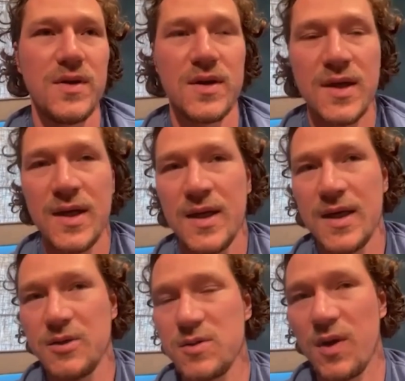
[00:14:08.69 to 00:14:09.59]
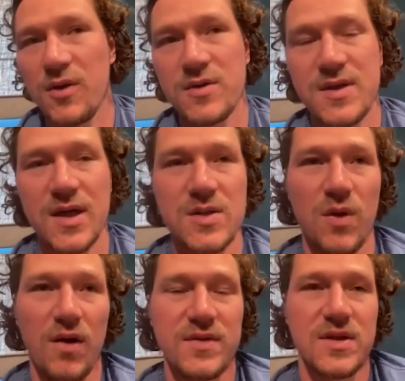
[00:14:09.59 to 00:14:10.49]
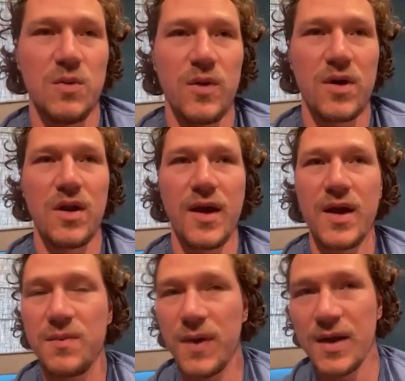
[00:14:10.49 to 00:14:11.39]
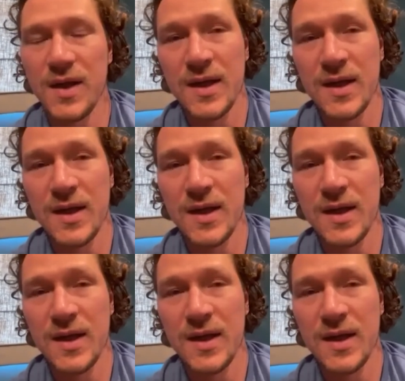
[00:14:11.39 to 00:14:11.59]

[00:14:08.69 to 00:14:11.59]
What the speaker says: And it was one of those things where obviously we were clicking, but